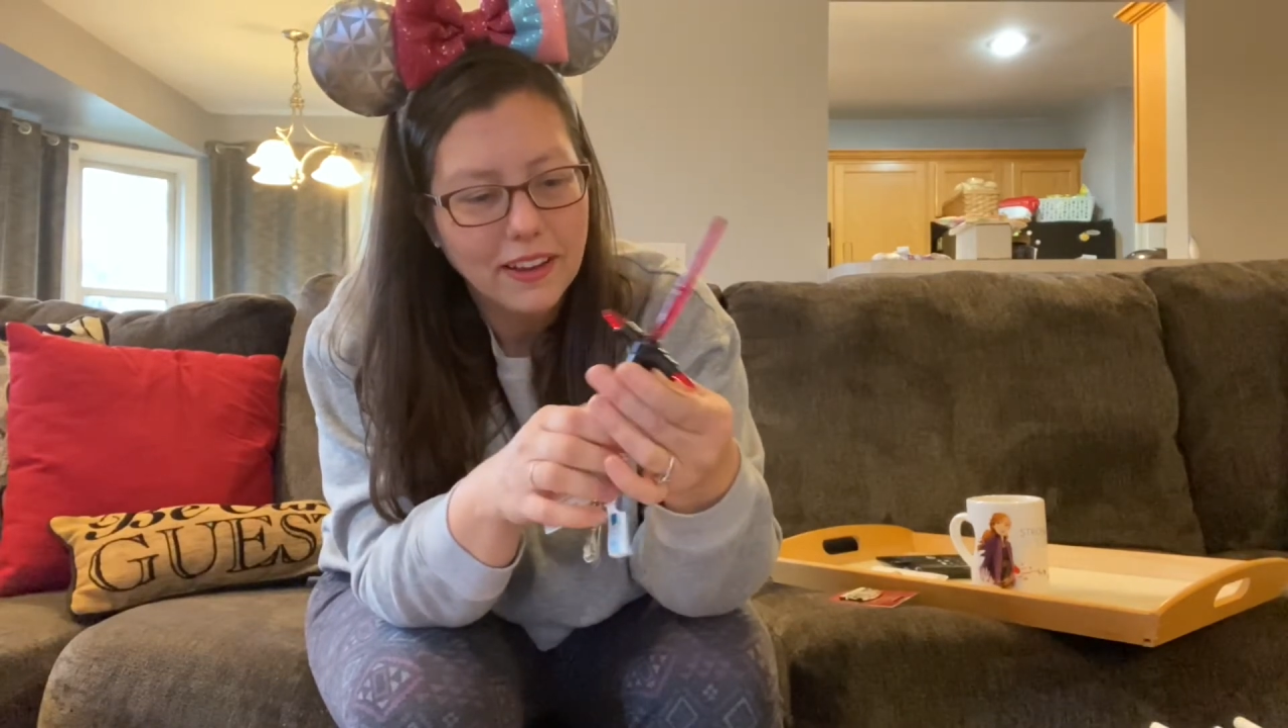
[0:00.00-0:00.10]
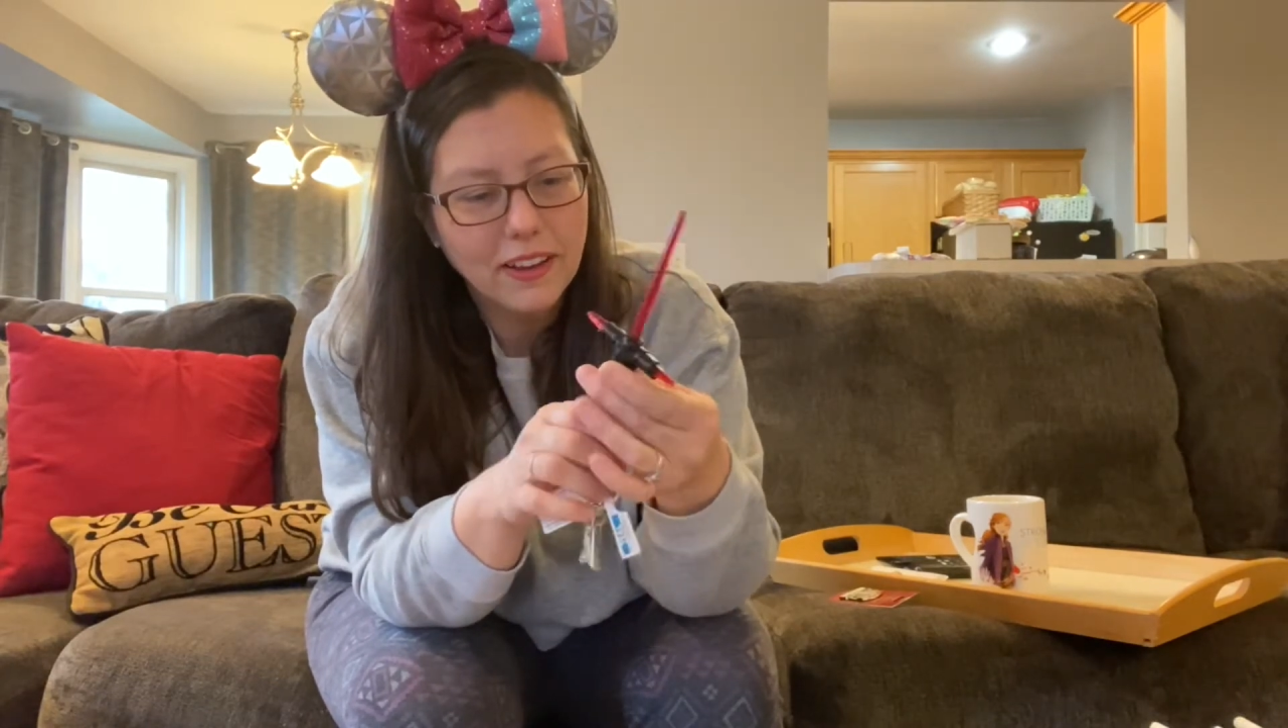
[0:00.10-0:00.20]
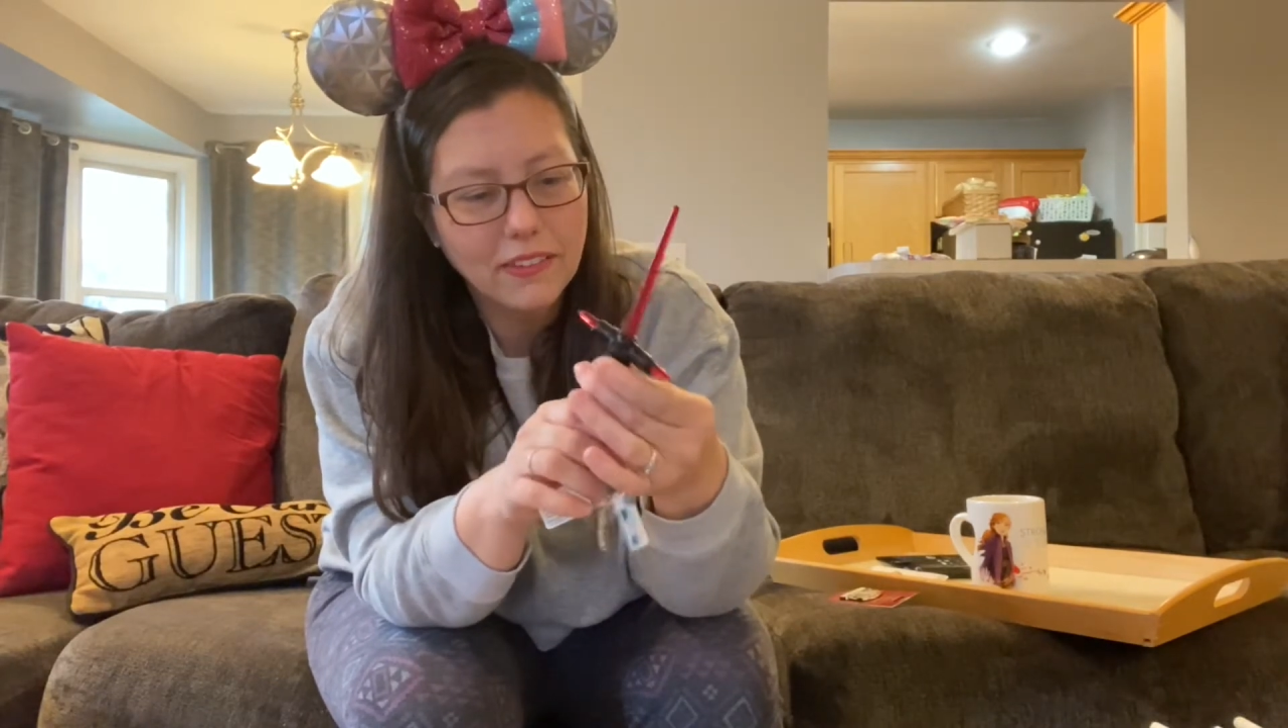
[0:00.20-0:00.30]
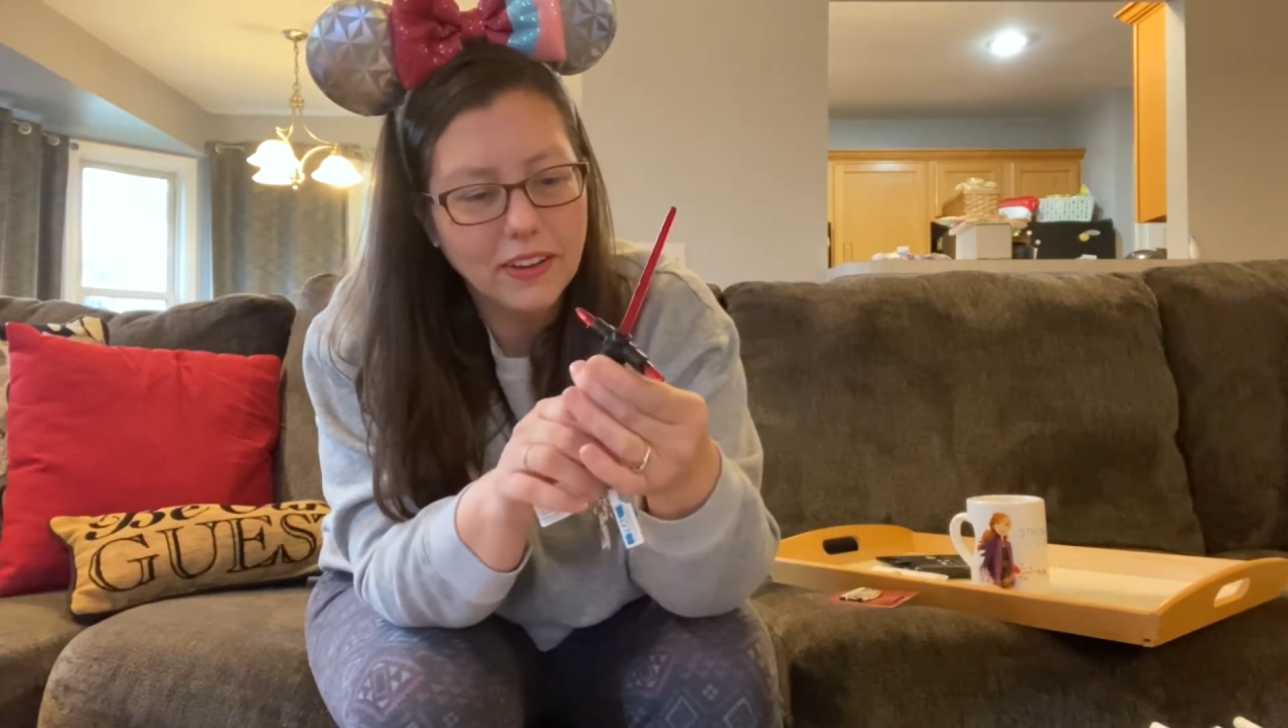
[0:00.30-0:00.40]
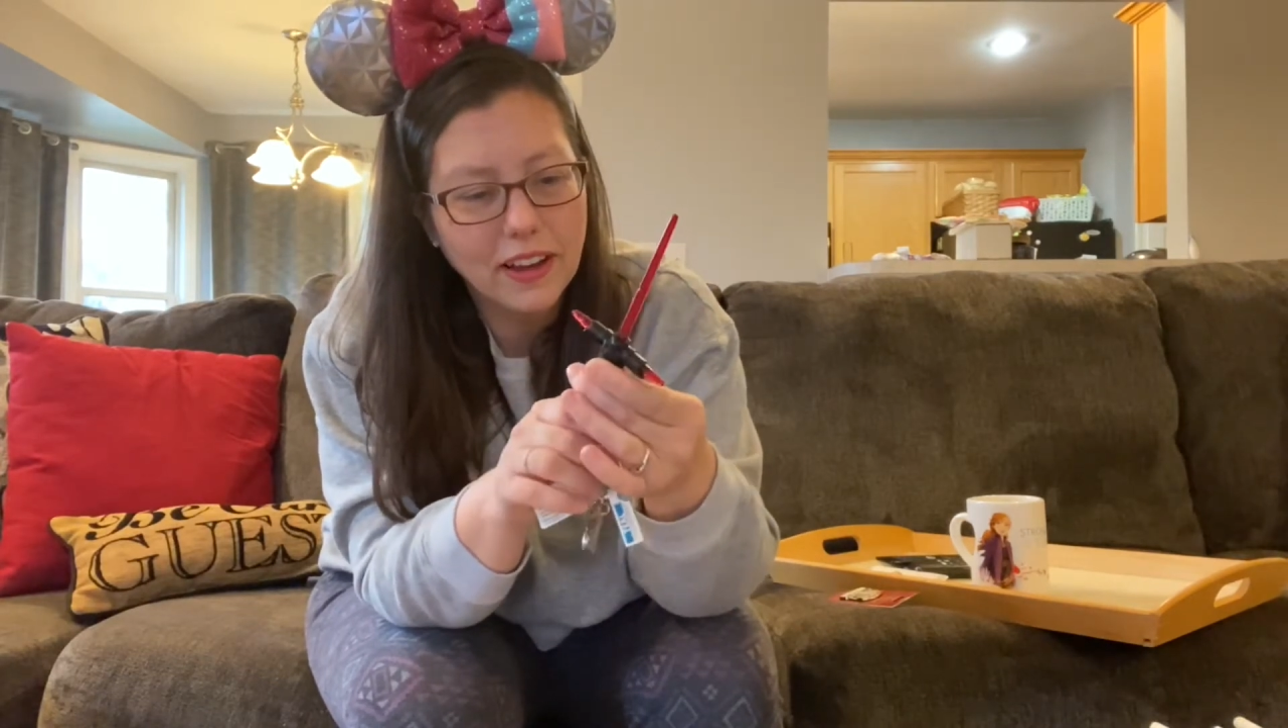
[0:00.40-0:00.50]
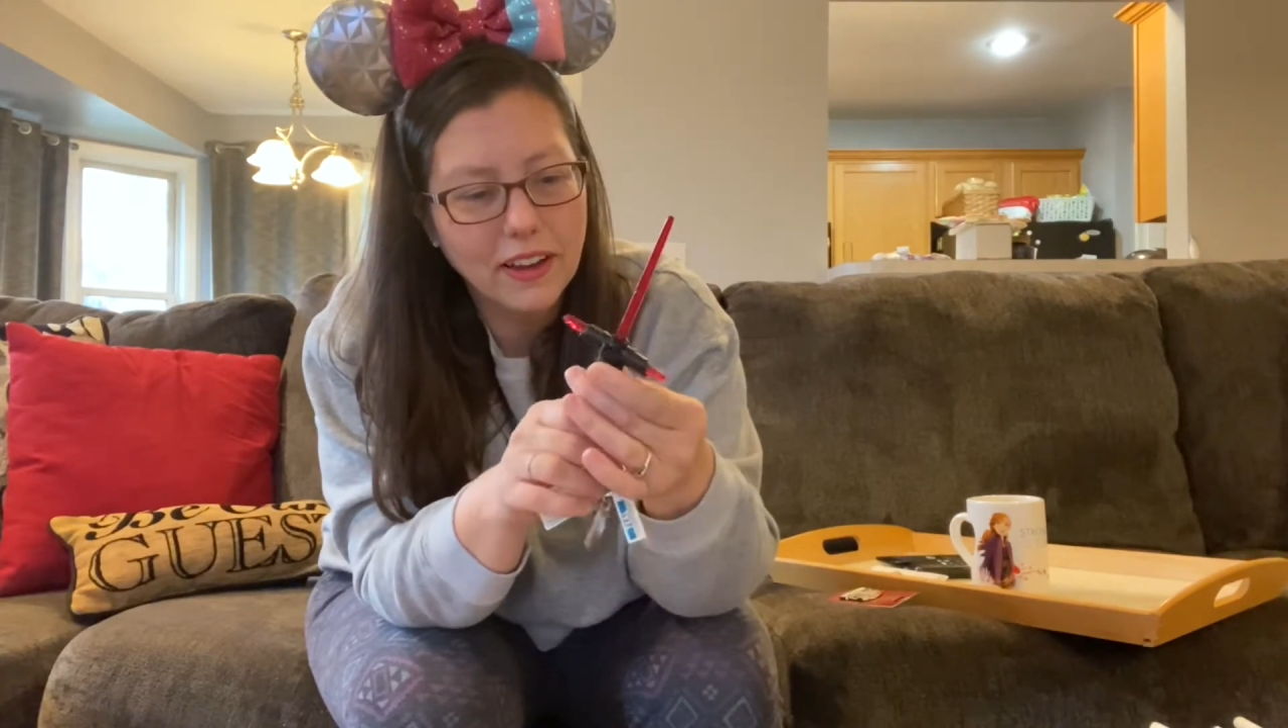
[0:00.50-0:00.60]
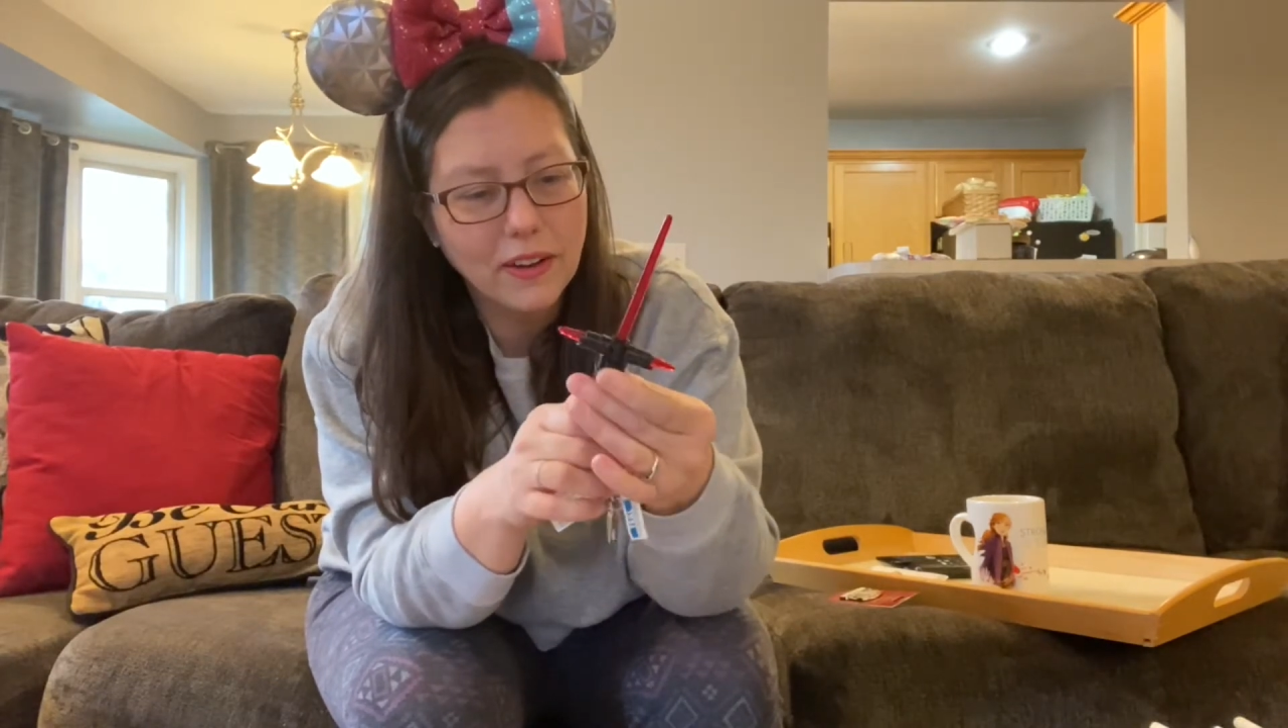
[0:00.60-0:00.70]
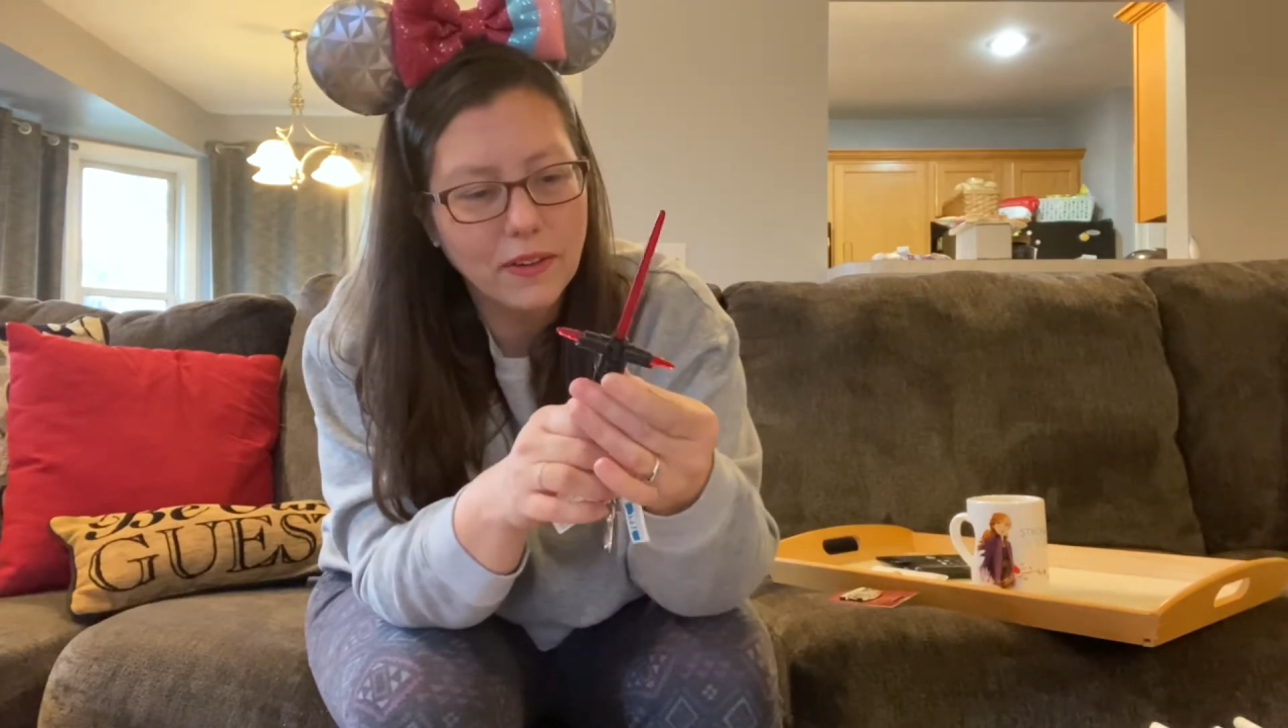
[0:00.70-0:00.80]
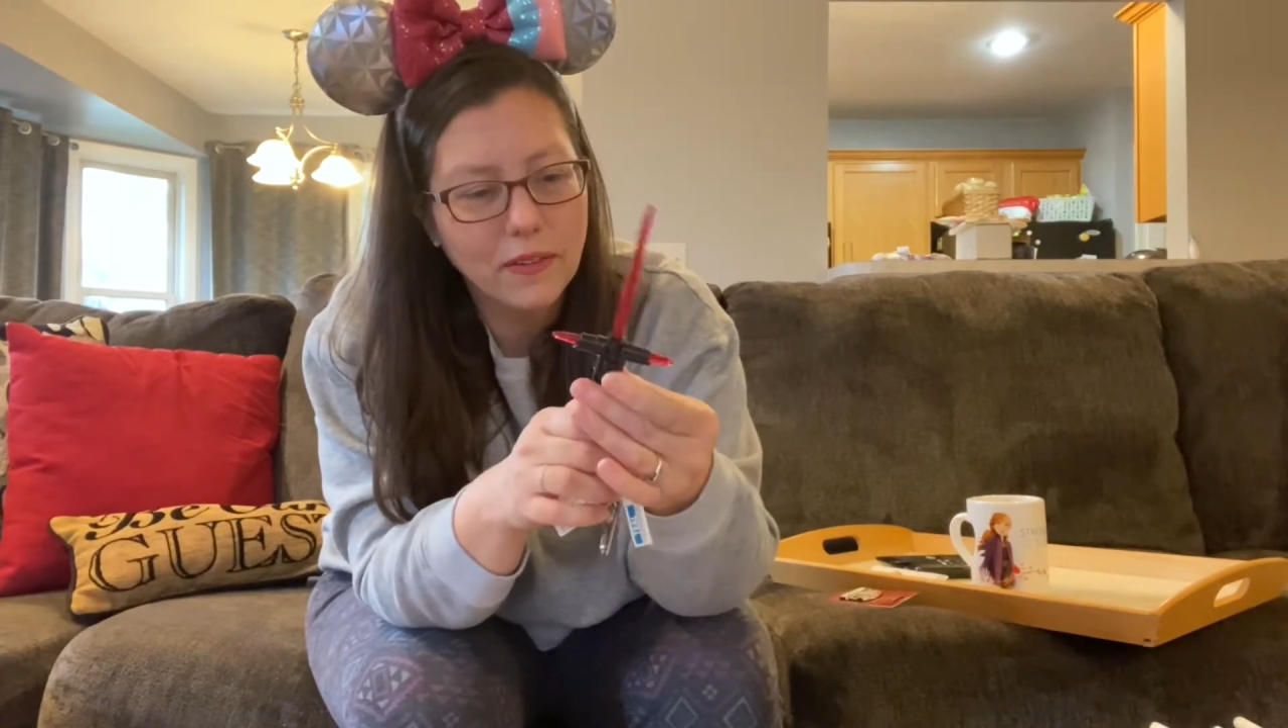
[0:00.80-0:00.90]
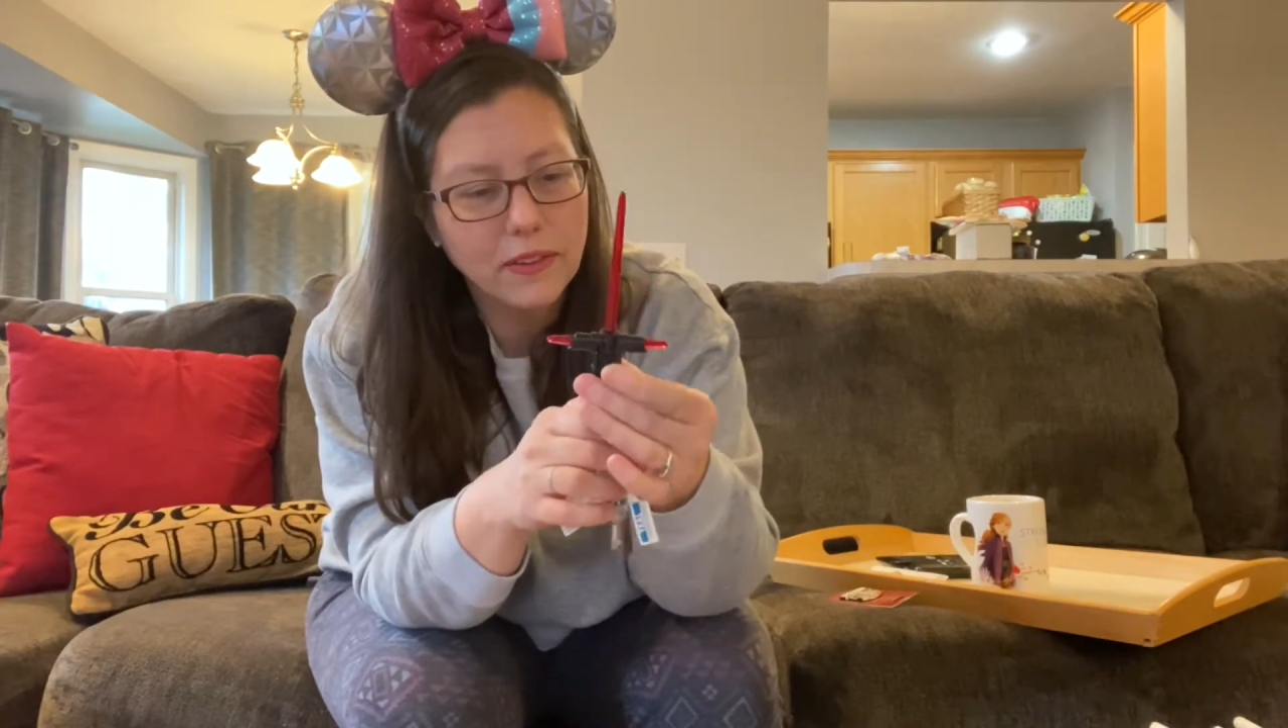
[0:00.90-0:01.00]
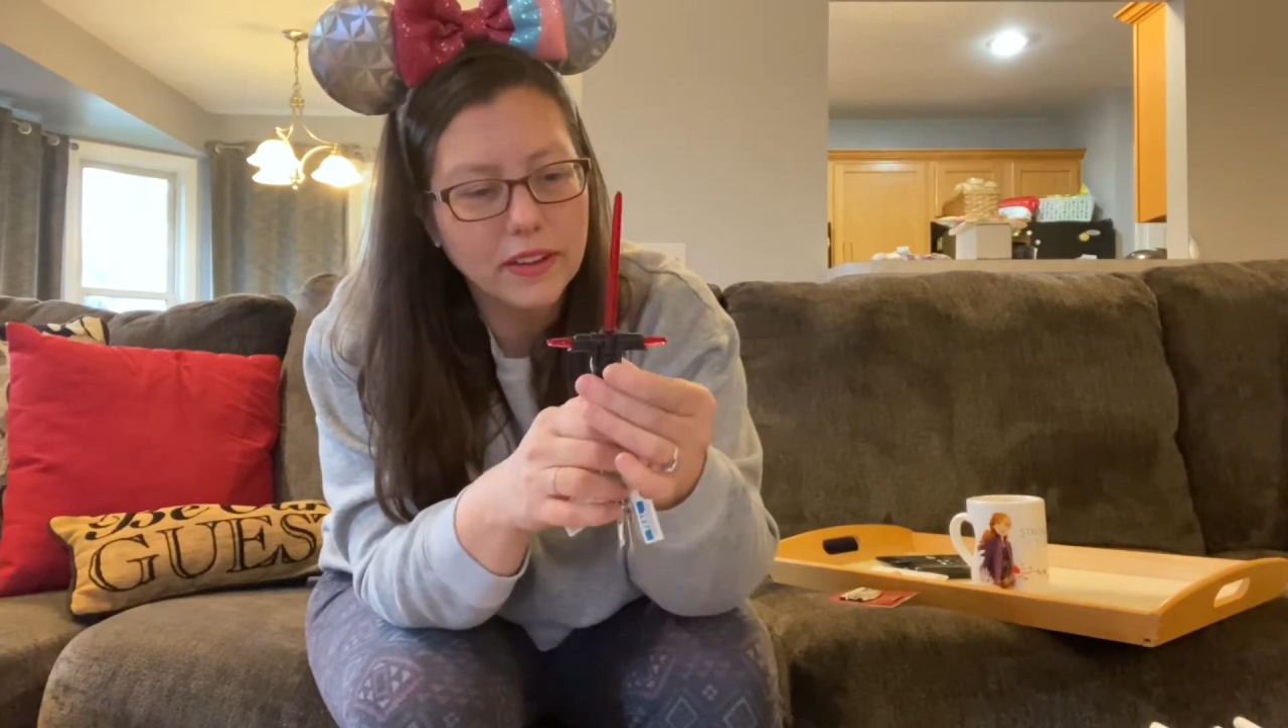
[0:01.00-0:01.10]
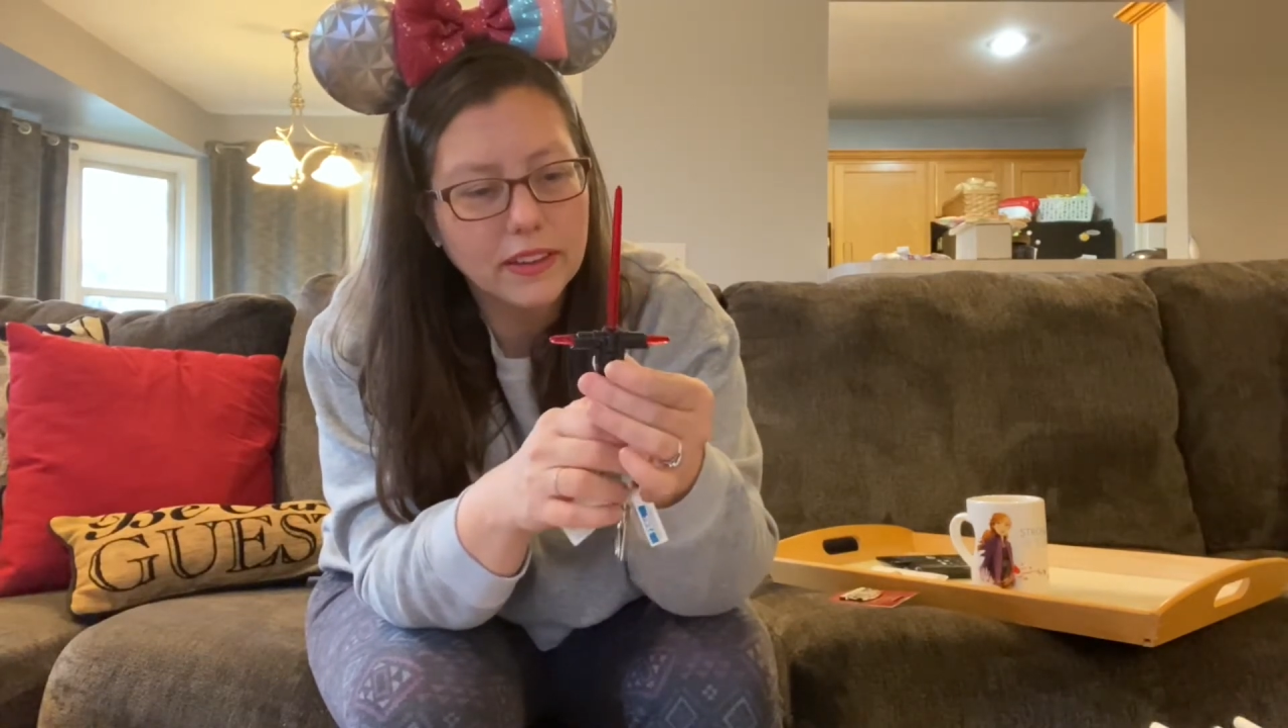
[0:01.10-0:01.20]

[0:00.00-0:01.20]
Oh no,